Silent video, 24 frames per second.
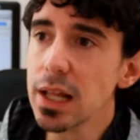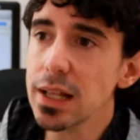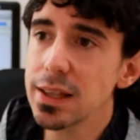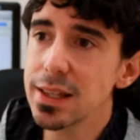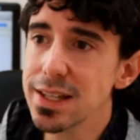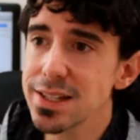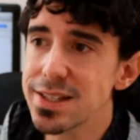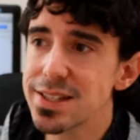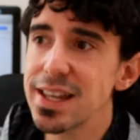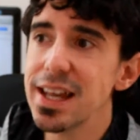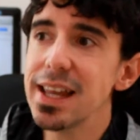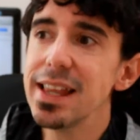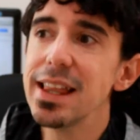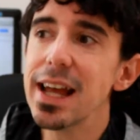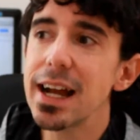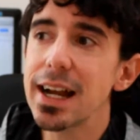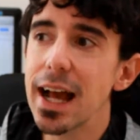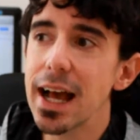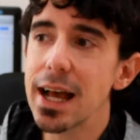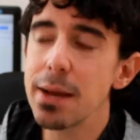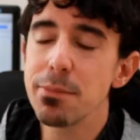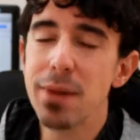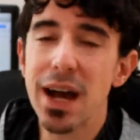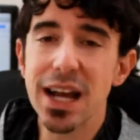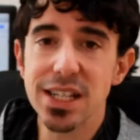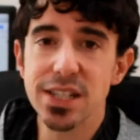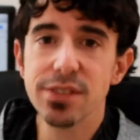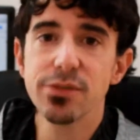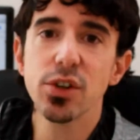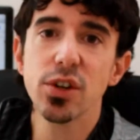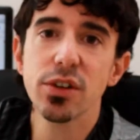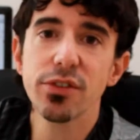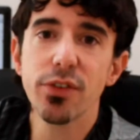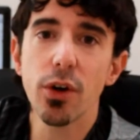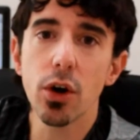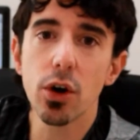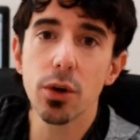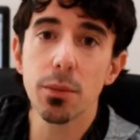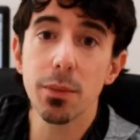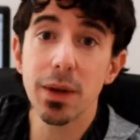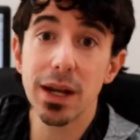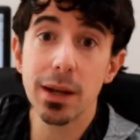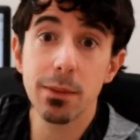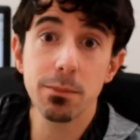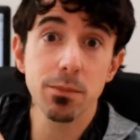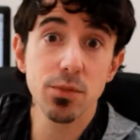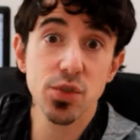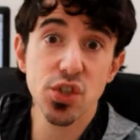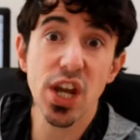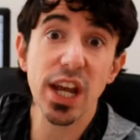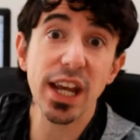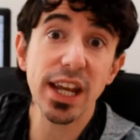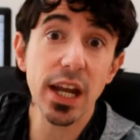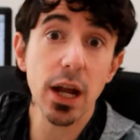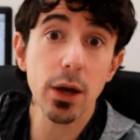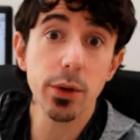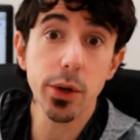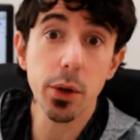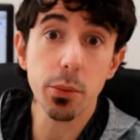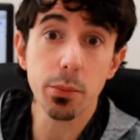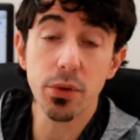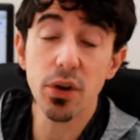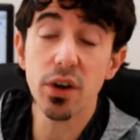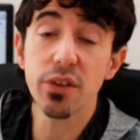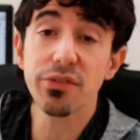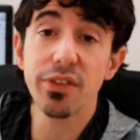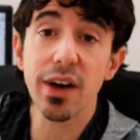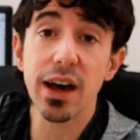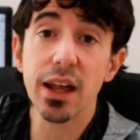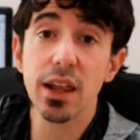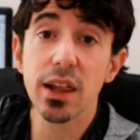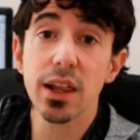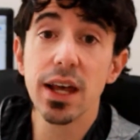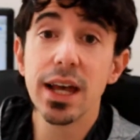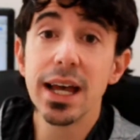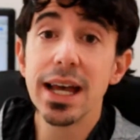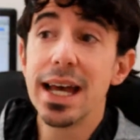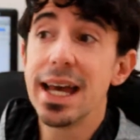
let's say that I'm active on a forum and I'm checking out your profile.